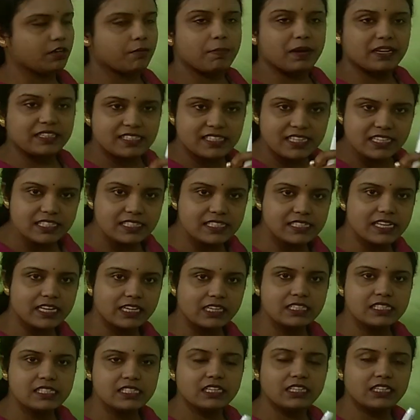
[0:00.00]
But since
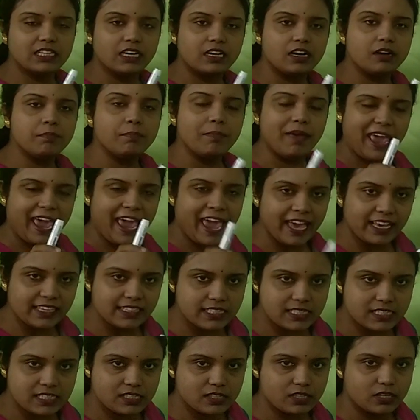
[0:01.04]
there is a term
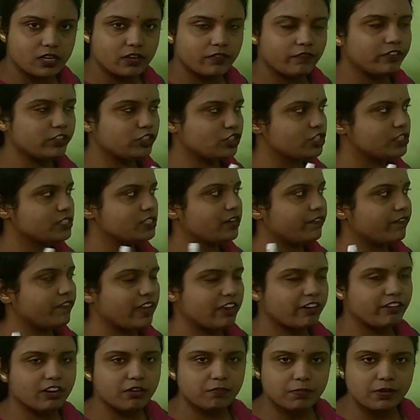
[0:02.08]
X which is a
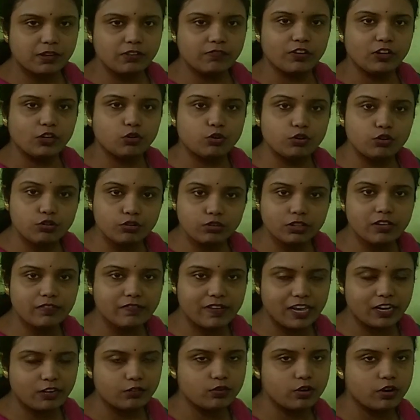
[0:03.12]
variable, we don't know the
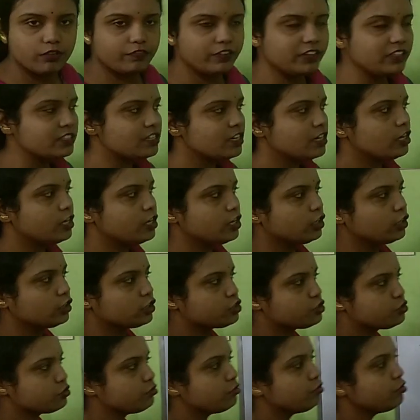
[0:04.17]
value of it,
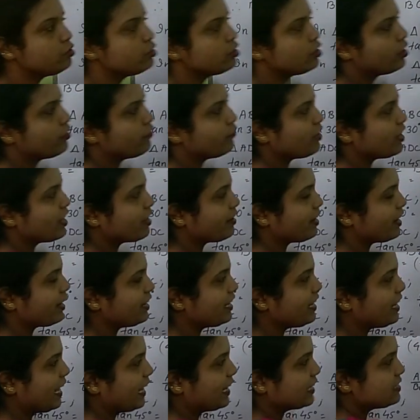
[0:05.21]
so we are
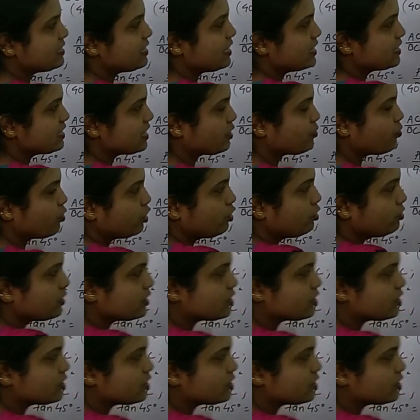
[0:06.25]
writing AC is equal to